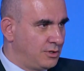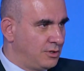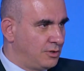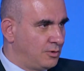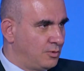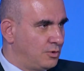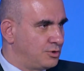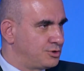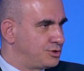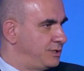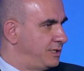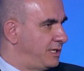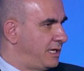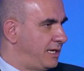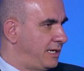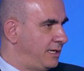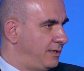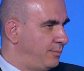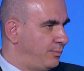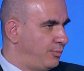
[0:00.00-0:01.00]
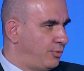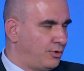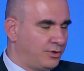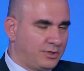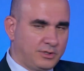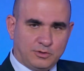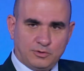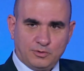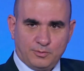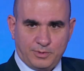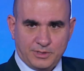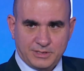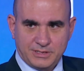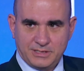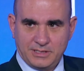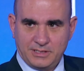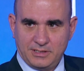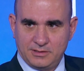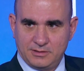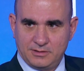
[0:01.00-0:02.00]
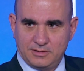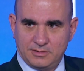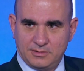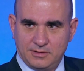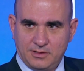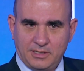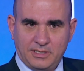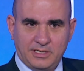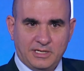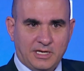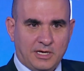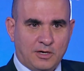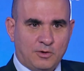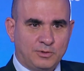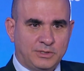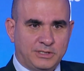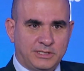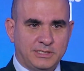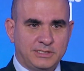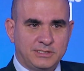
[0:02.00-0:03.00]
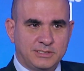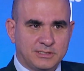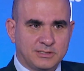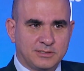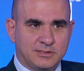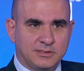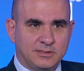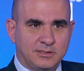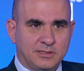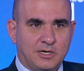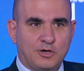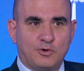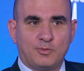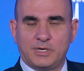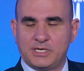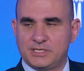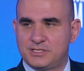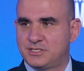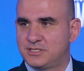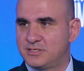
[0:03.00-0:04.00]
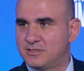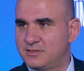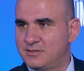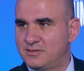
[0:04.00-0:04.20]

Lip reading: was 9.2%, and now it is how much?